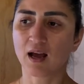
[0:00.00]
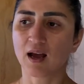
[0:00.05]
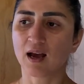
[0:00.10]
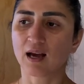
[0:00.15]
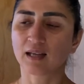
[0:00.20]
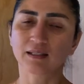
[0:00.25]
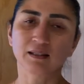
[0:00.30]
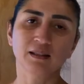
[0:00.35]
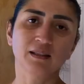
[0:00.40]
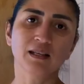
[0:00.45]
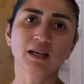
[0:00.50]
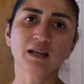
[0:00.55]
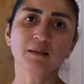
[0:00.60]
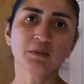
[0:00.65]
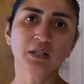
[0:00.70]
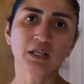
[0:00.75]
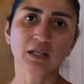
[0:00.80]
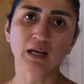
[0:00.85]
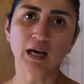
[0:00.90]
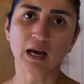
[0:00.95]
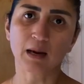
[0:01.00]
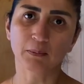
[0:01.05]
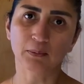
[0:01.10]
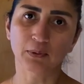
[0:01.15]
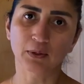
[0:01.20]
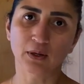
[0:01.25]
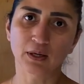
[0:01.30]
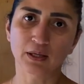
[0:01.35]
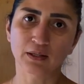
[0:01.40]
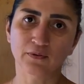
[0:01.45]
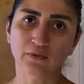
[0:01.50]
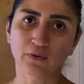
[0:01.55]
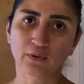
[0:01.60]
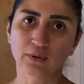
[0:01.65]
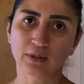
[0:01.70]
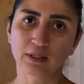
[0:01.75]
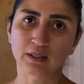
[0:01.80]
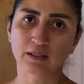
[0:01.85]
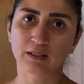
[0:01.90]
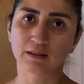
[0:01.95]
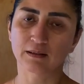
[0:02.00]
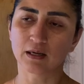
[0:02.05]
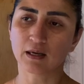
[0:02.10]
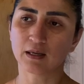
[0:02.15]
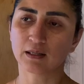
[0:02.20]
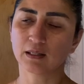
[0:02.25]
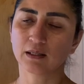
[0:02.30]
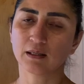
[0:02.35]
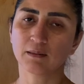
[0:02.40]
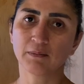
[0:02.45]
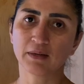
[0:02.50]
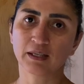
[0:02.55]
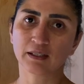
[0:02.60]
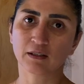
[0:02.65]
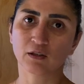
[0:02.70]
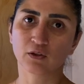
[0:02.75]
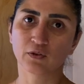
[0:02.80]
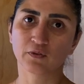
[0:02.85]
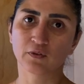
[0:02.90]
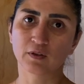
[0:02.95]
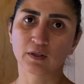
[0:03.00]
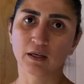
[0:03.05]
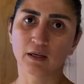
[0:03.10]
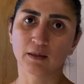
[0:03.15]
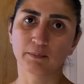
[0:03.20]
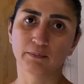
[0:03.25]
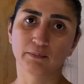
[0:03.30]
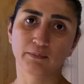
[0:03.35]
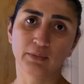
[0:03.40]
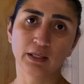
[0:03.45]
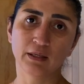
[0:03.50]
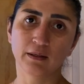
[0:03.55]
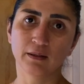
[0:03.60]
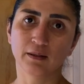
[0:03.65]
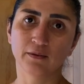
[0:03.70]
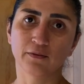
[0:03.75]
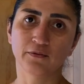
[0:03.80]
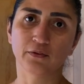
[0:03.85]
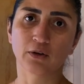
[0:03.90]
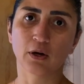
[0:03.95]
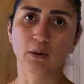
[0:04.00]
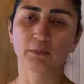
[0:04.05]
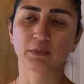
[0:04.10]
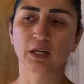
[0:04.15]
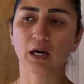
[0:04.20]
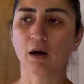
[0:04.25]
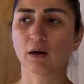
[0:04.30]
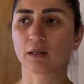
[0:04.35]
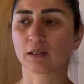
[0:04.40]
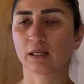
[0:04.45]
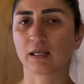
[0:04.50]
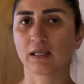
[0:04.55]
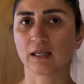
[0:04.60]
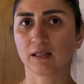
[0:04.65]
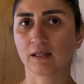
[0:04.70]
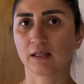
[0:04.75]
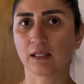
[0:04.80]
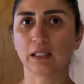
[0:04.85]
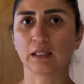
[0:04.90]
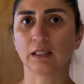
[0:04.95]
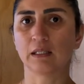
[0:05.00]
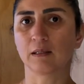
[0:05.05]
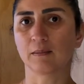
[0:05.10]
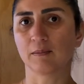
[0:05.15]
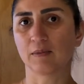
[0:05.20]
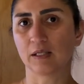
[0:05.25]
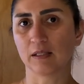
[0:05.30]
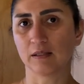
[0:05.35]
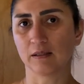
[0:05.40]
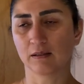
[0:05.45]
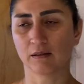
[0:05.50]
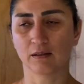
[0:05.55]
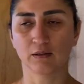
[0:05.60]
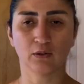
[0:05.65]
And the same thing applies for the setback of the building from the other existing buildings.